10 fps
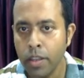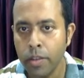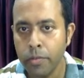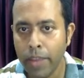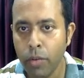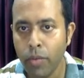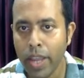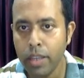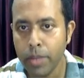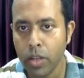Fail,
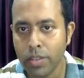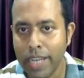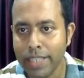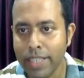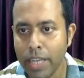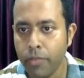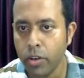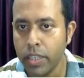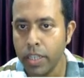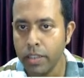why? Because less than
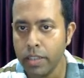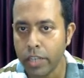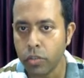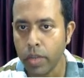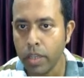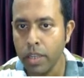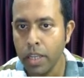40, that's why.